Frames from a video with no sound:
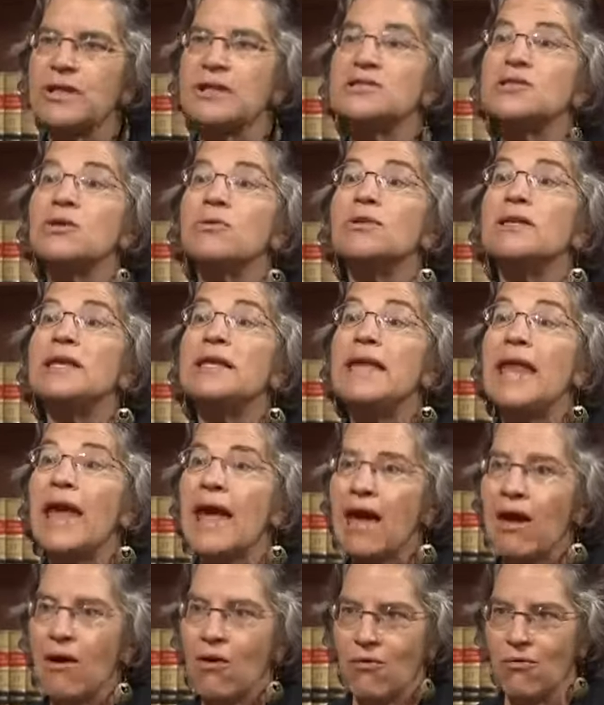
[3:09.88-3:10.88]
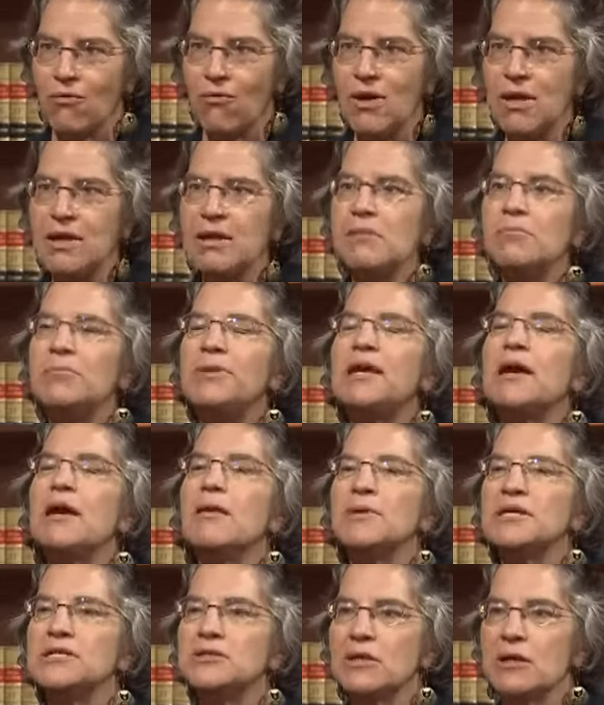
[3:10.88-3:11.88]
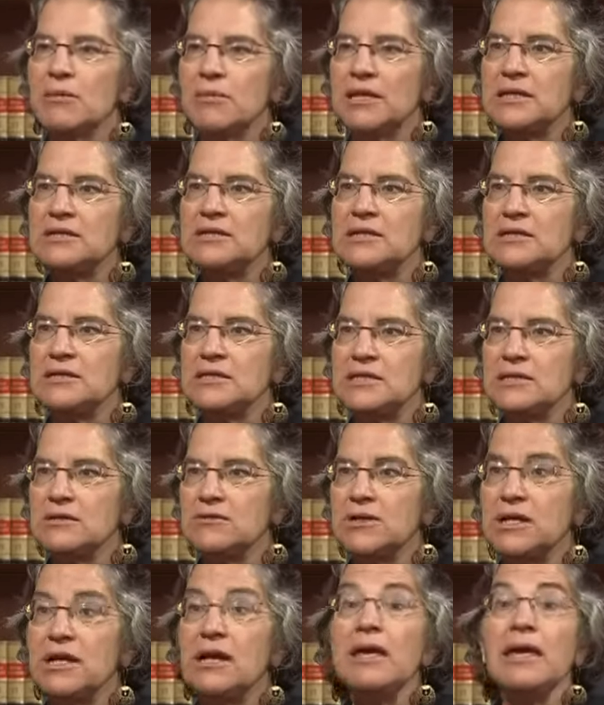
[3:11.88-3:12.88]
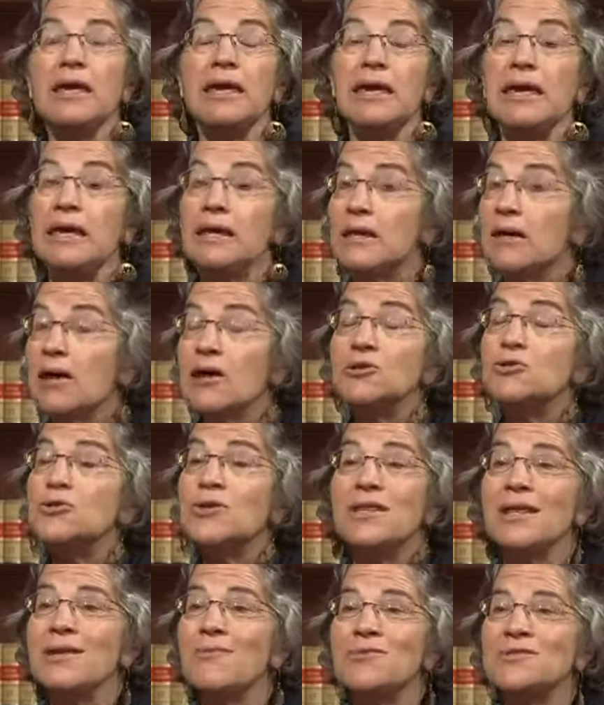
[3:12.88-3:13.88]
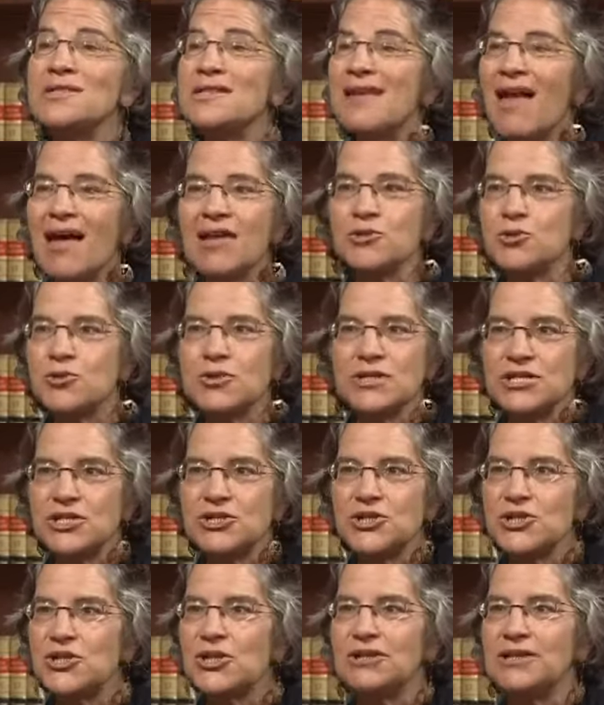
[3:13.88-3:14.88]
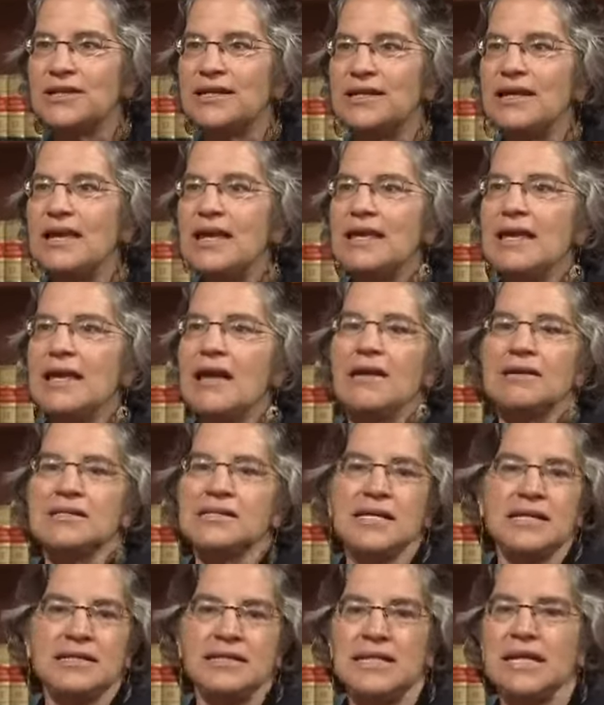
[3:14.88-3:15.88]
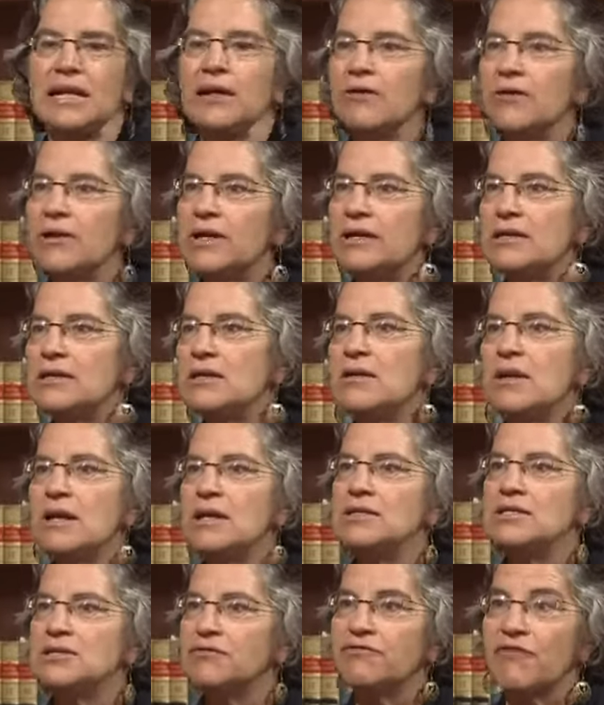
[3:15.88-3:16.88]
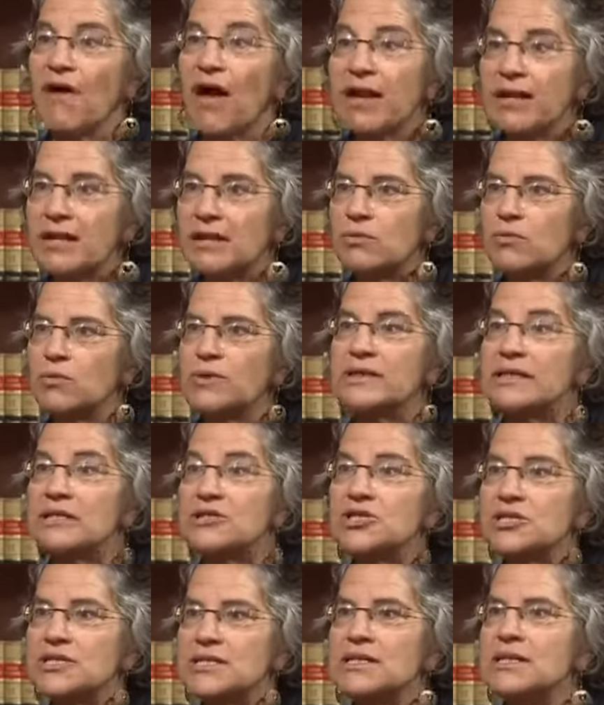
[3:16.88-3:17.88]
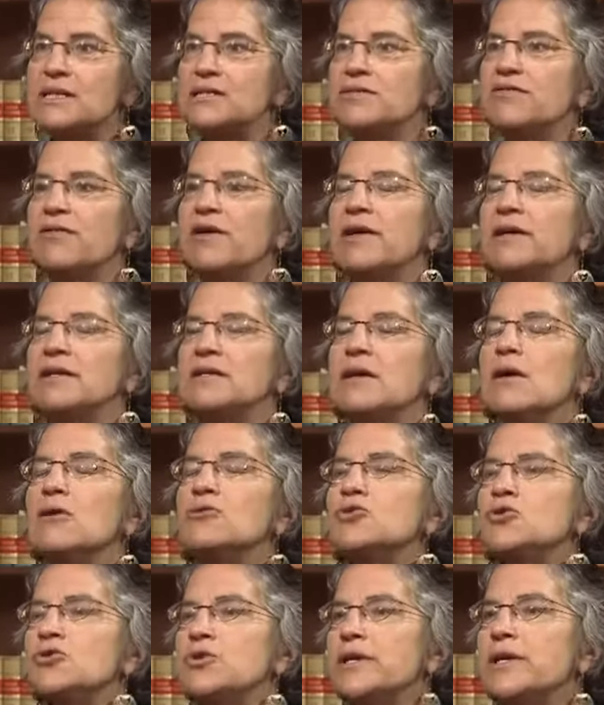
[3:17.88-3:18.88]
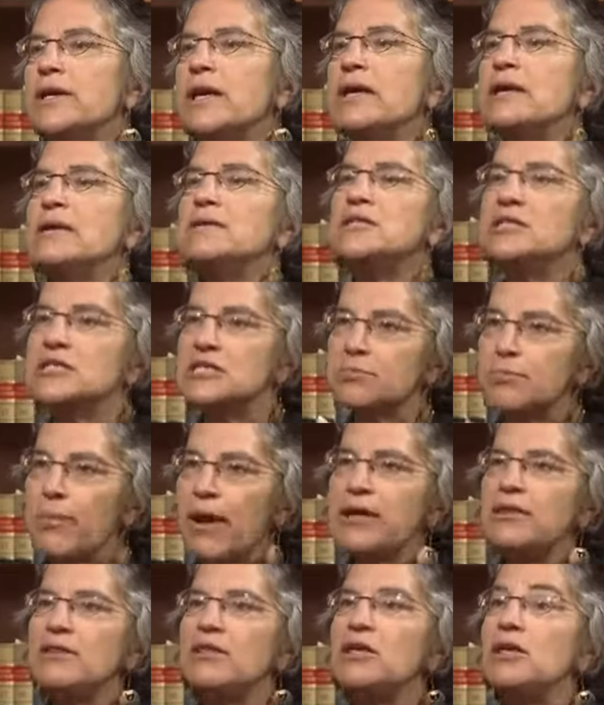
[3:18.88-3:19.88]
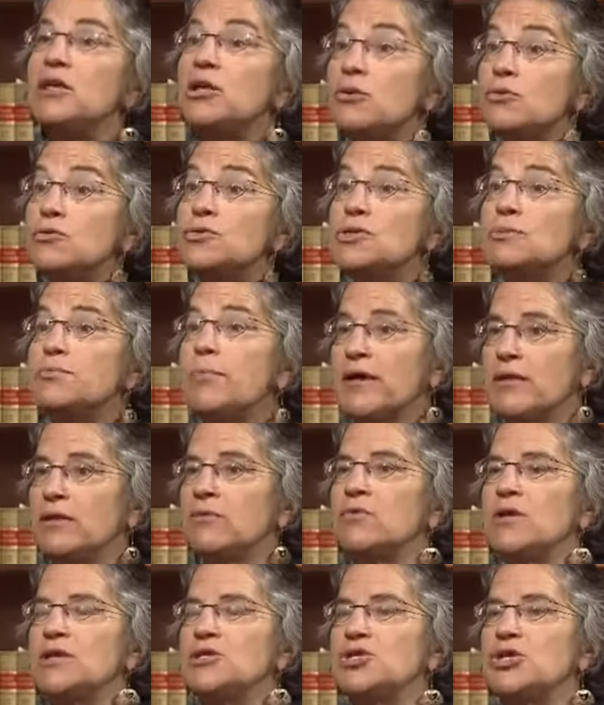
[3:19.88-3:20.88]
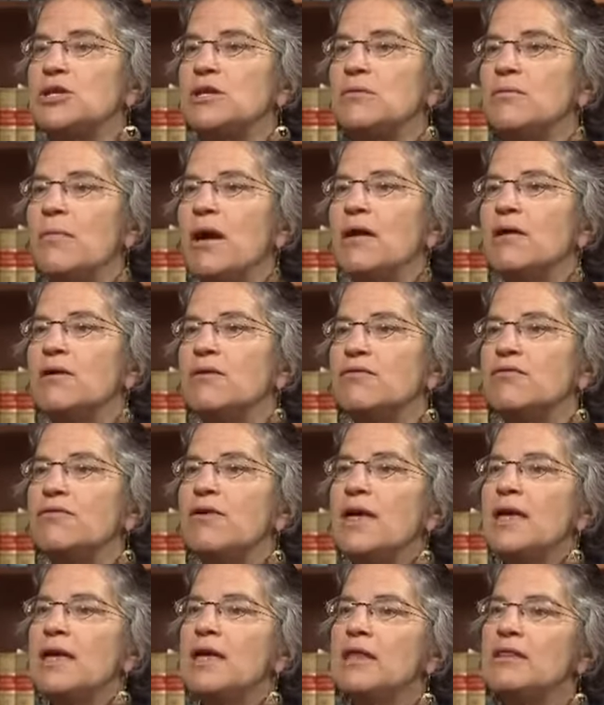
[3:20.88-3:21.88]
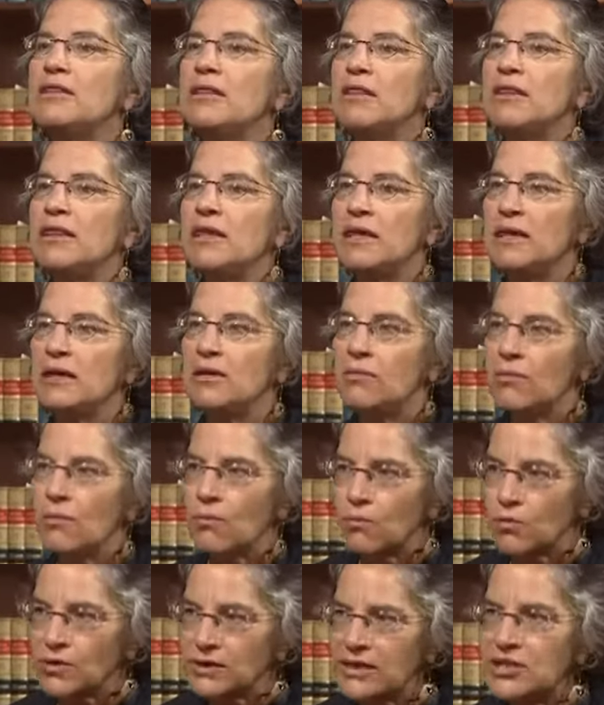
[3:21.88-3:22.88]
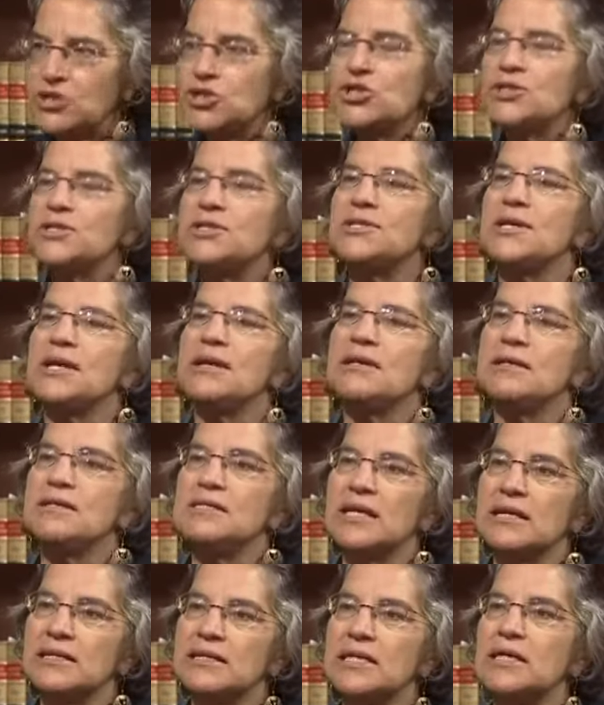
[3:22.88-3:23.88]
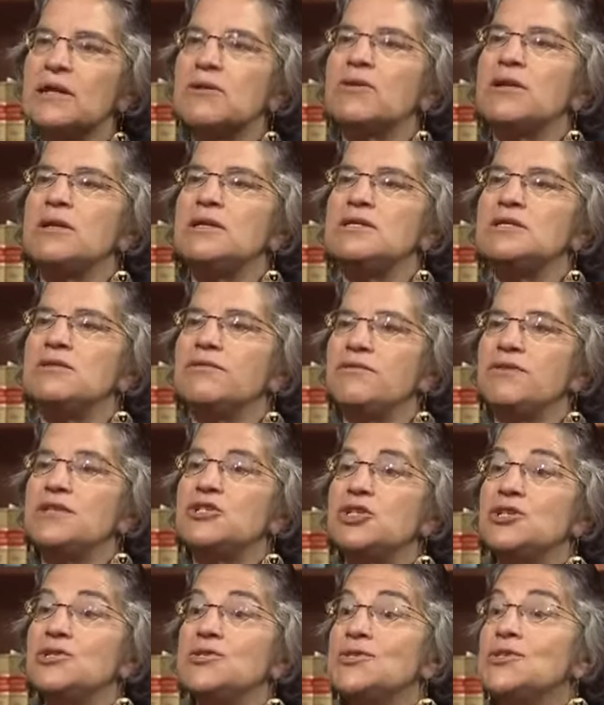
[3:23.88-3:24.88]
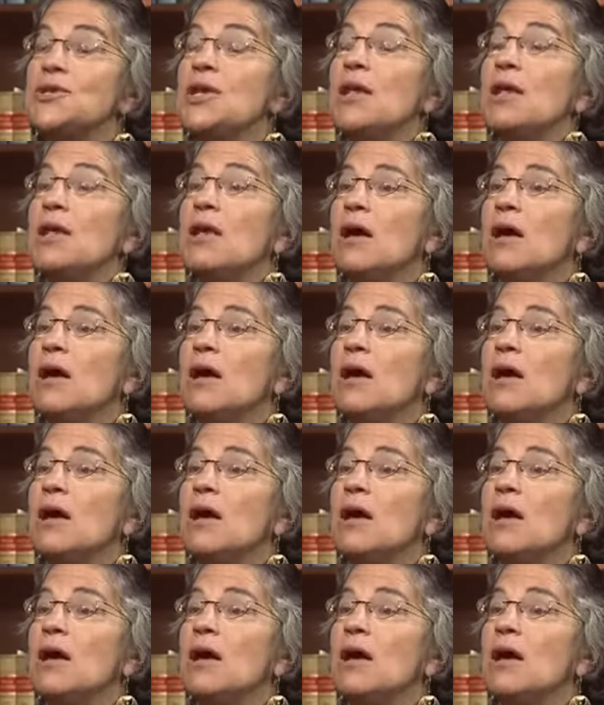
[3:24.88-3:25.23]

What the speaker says: that is only now becoming dominant in Syria, in a country that was not traditionally a sectarian, divided, religiously divided country, despite the use by the regime of the religious and sectarian divisions